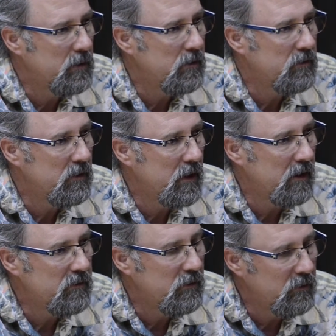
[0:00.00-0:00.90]
but there's a
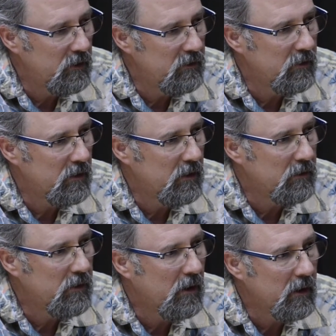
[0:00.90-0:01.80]
nice new feature
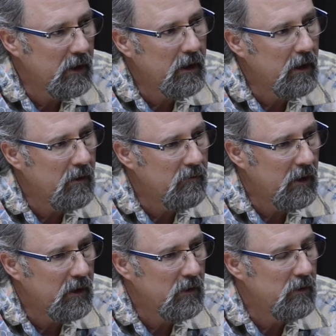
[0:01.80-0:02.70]
called target analyte
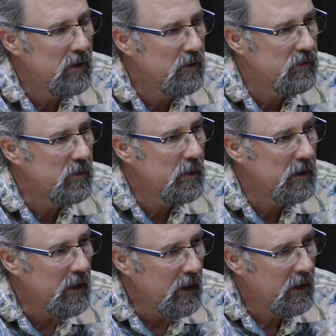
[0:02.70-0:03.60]
find on the instrument